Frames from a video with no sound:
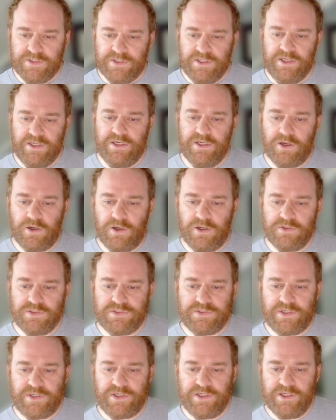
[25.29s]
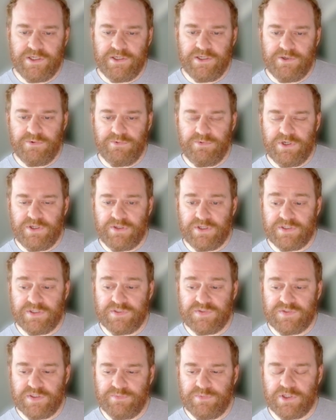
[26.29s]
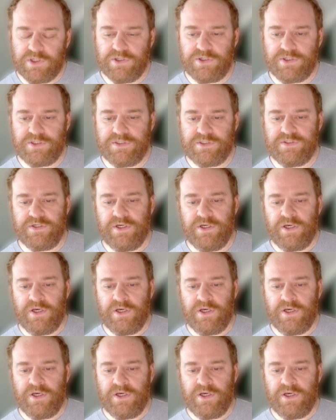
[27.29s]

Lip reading: it all started with a SIEM alert